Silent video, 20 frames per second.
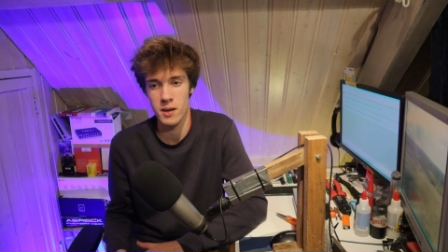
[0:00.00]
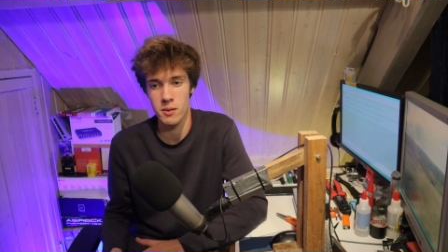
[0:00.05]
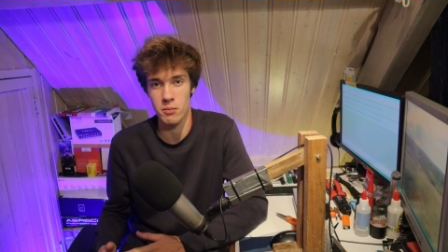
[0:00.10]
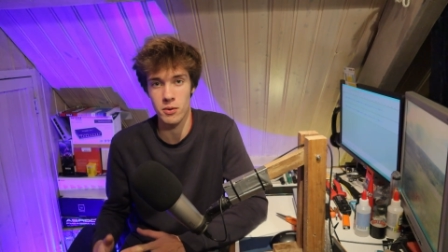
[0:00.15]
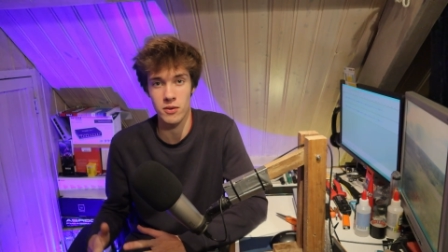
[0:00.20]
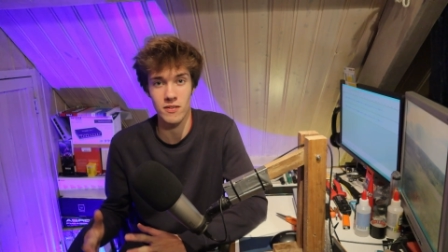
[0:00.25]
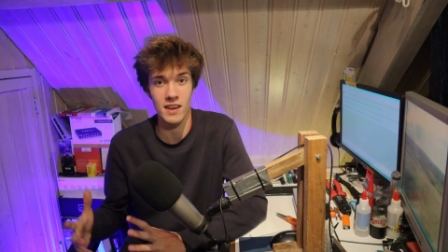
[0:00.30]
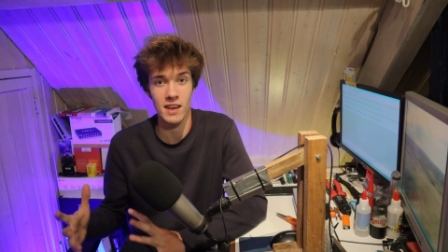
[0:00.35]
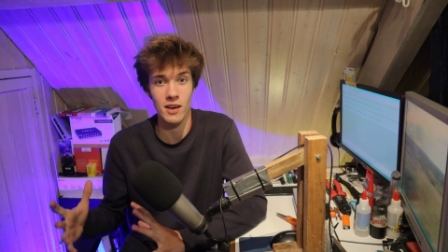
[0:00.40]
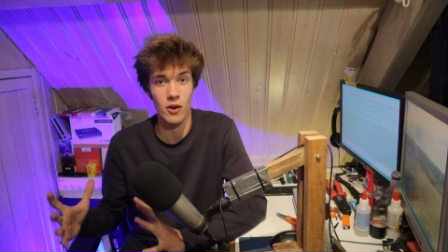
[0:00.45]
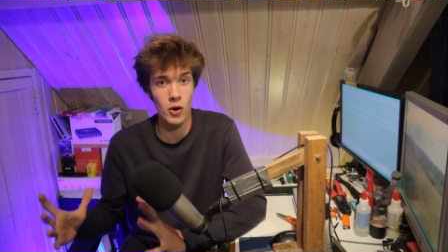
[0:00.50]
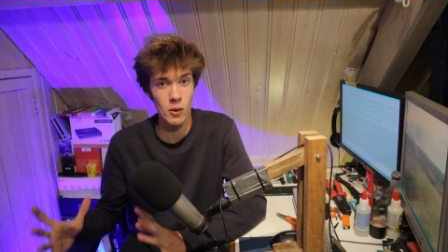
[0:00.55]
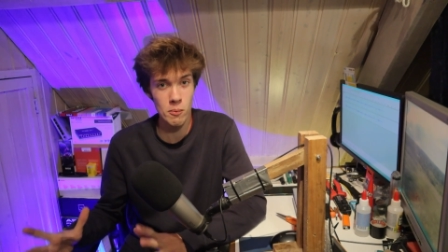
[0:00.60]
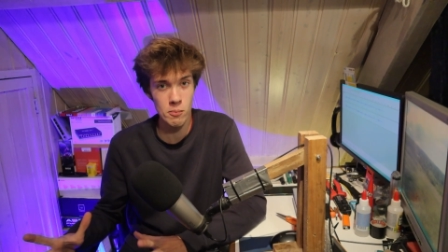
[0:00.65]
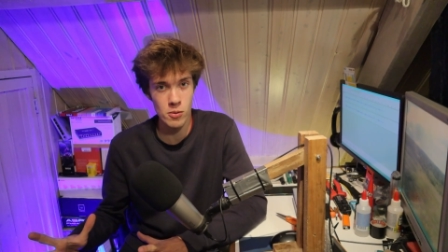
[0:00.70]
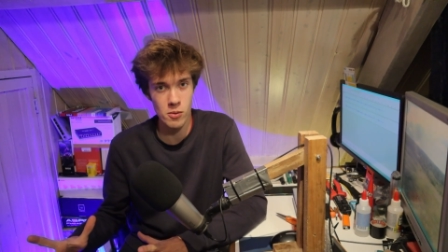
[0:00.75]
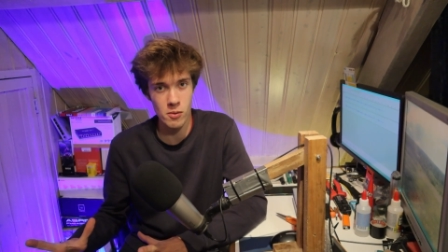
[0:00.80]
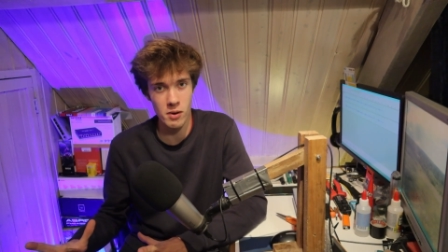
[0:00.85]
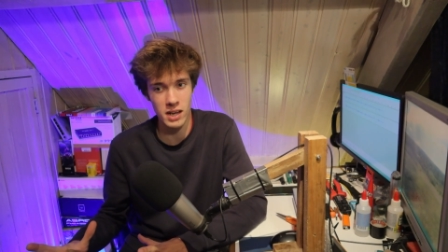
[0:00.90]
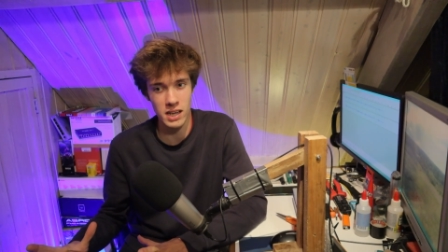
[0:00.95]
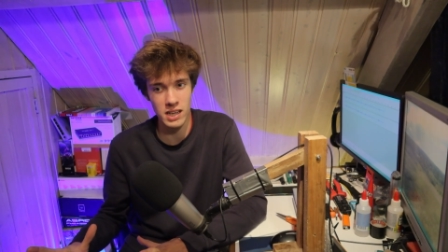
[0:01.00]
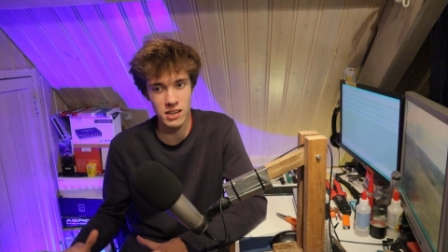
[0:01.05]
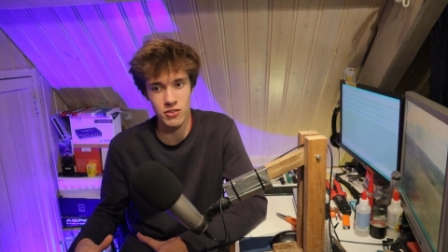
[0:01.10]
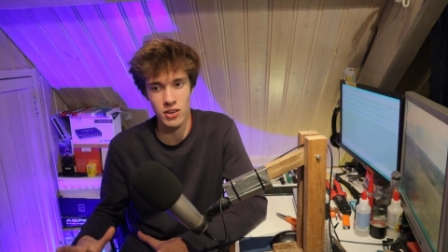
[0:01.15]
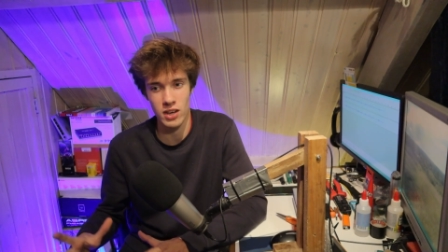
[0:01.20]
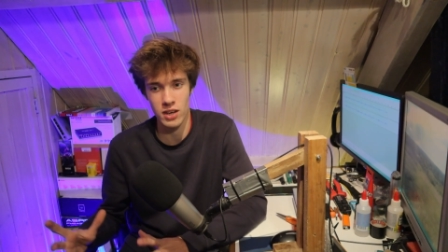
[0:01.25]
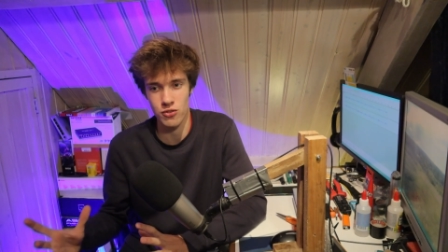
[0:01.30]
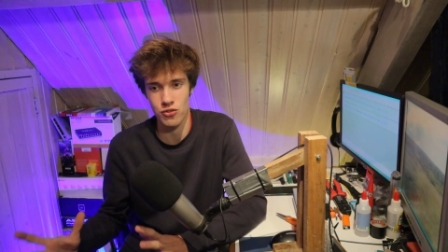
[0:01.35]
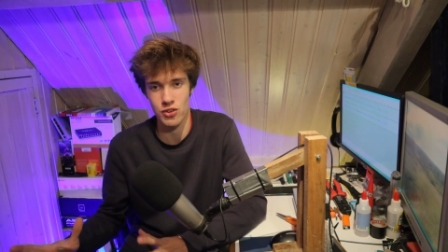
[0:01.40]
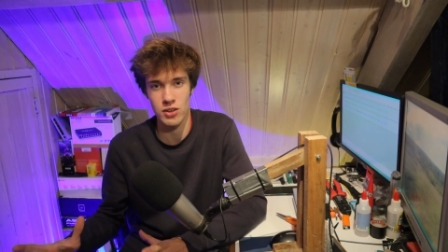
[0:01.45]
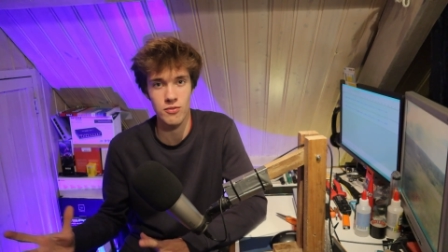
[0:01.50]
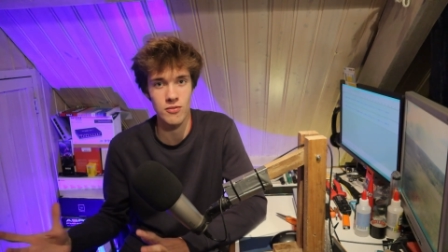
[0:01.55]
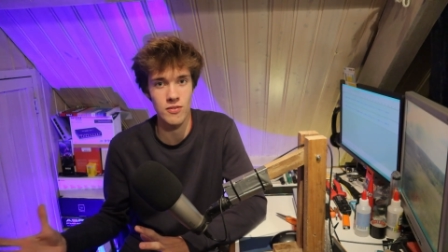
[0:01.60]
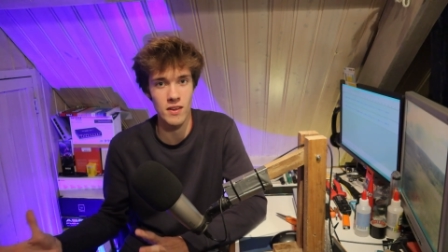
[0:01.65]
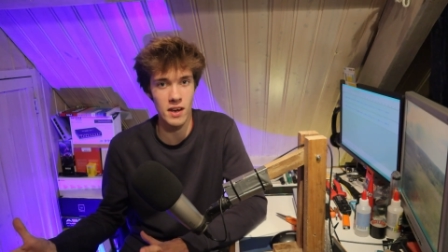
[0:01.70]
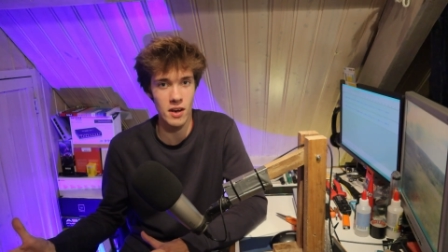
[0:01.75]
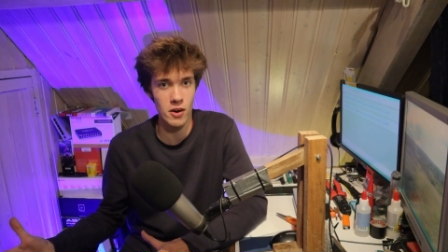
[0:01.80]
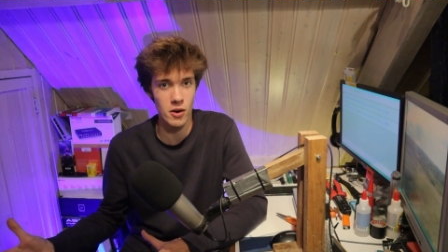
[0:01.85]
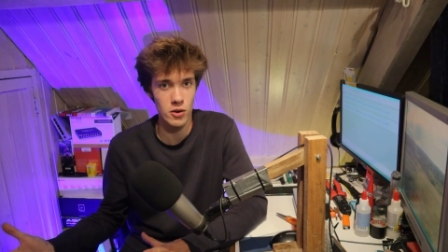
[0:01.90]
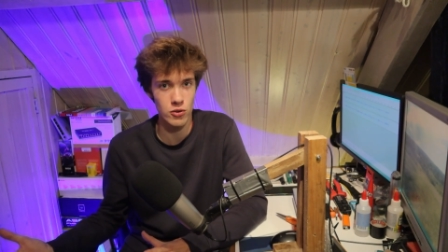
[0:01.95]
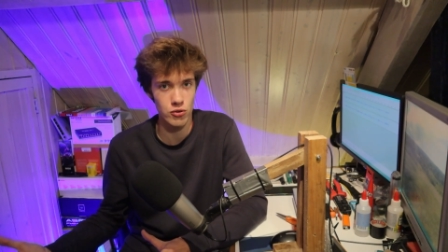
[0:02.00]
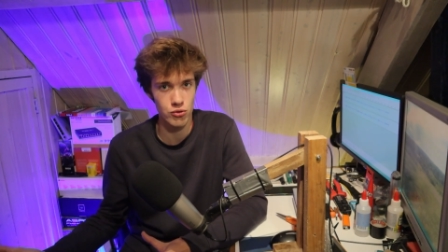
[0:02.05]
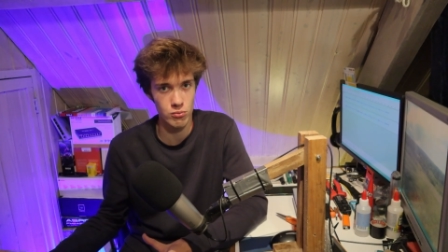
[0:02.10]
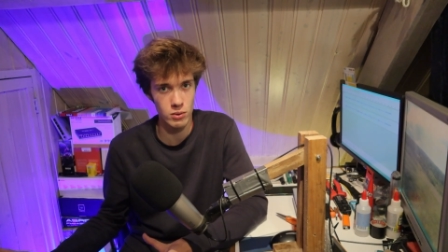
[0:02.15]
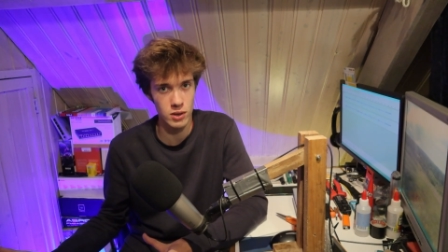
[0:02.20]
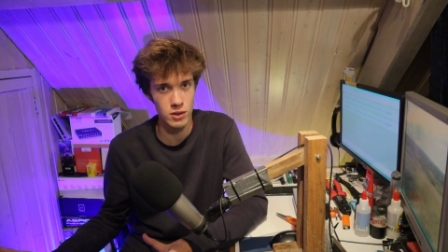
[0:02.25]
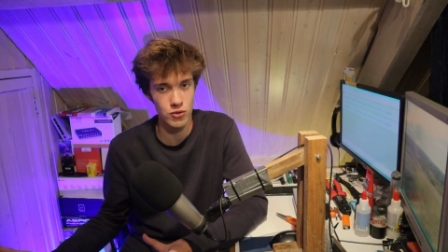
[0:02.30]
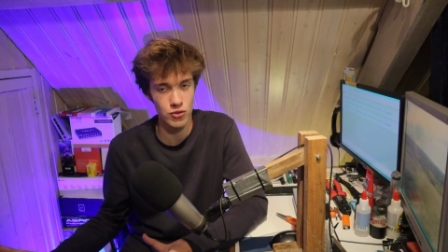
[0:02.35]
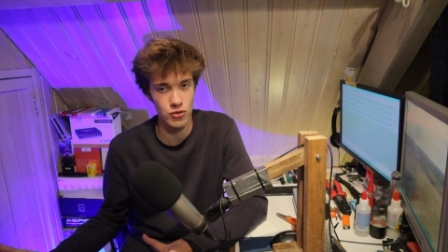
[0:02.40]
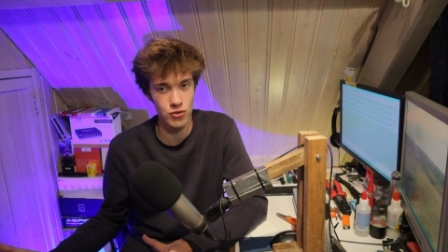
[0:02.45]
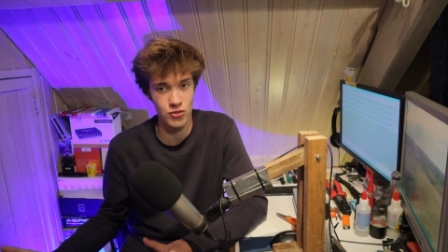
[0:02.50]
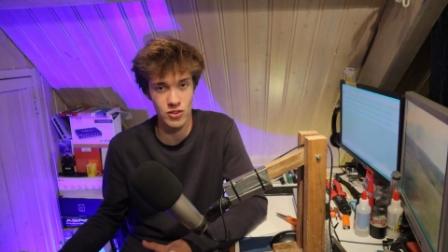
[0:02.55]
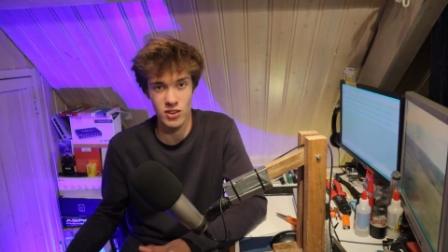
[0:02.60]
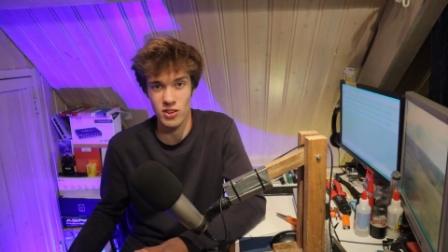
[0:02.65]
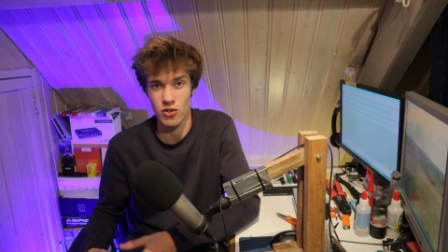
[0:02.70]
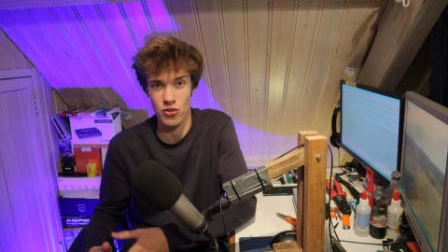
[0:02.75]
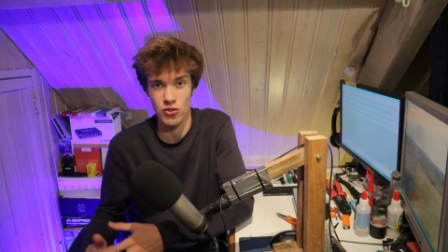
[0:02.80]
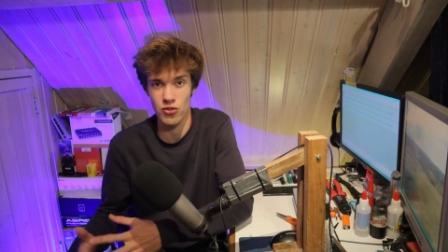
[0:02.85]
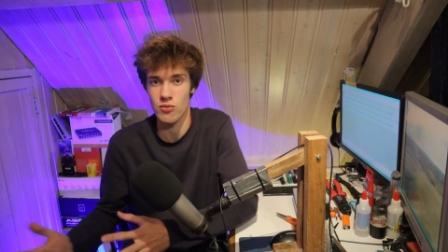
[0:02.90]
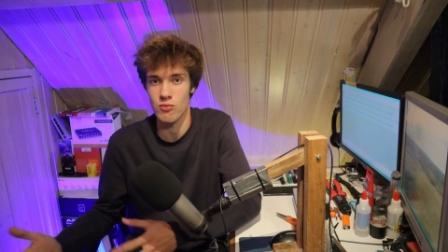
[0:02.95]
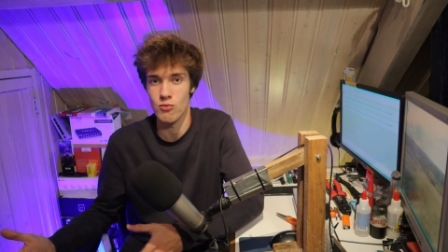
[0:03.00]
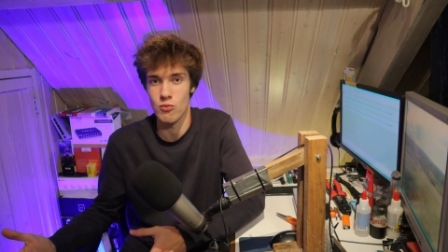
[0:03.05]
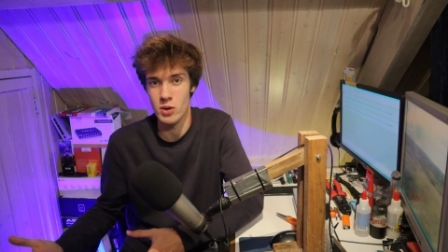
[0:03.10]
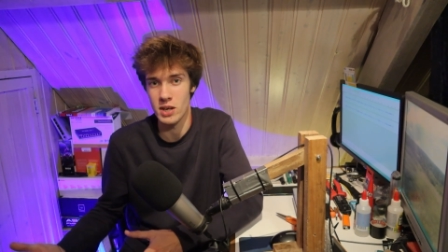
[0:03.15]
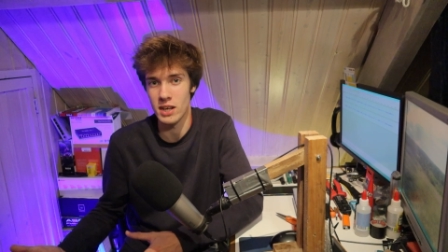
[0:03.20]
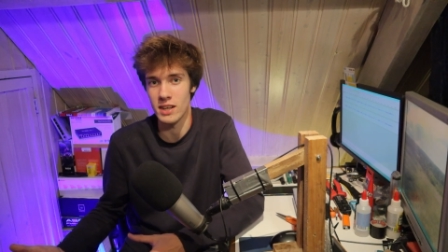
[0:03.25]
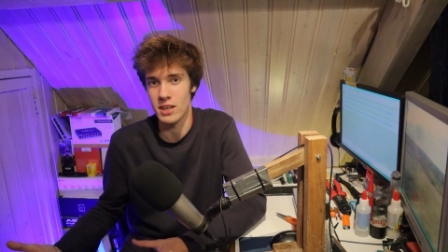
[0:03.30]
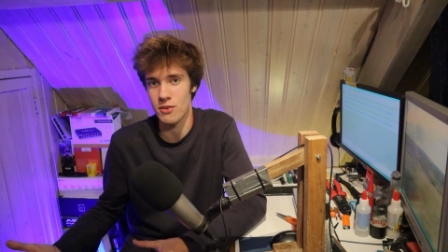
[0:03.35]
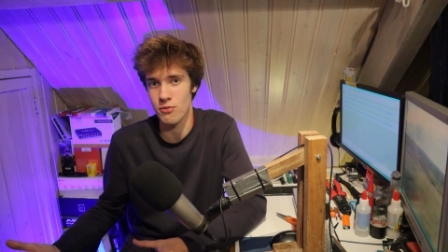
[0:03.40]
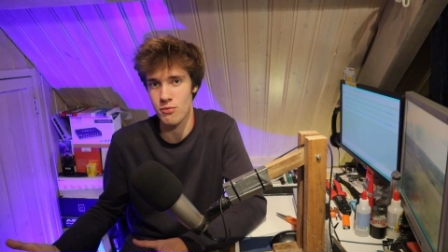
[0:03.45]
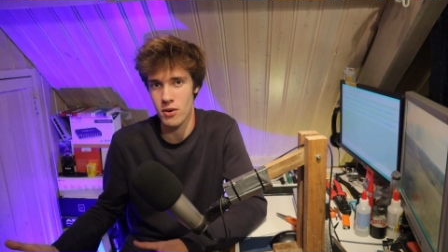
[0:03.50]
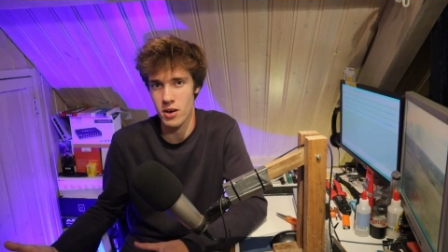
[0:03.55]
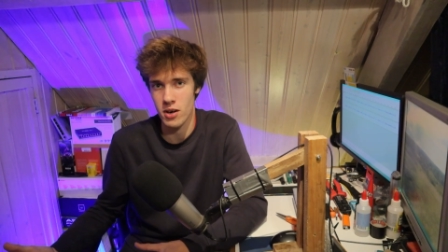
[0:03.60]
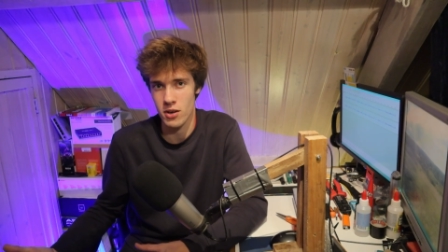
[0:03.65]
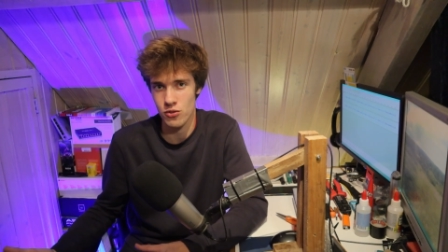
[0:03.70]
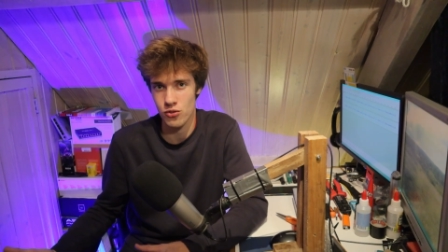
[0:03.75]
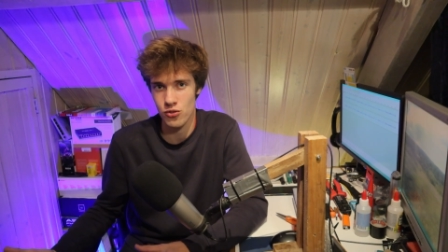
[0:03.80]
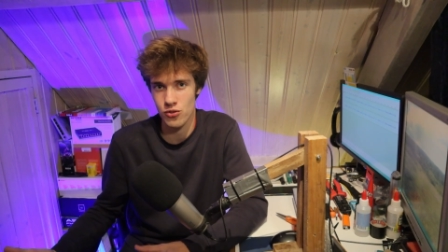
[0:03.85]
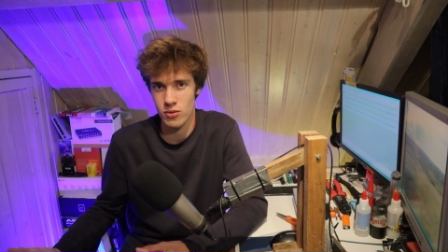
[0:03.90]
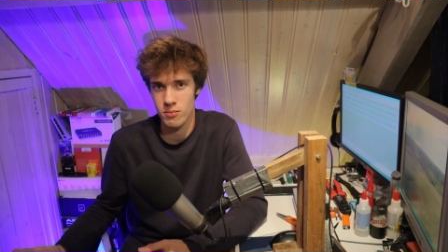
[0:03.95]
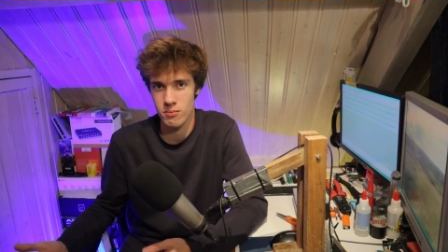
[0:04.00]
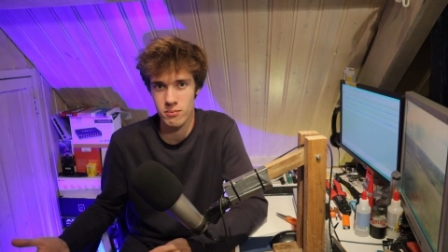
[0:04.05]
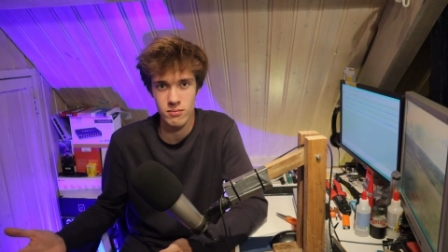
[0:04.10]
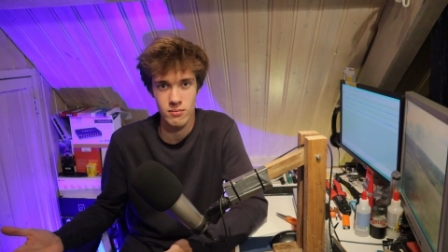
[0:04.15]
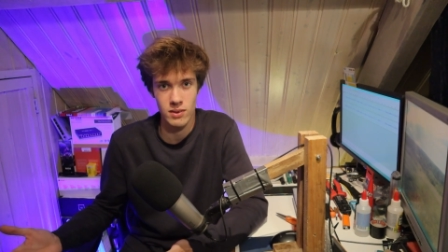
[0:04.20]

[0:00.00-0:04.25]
But they operate as if they are switches, they're just really fast.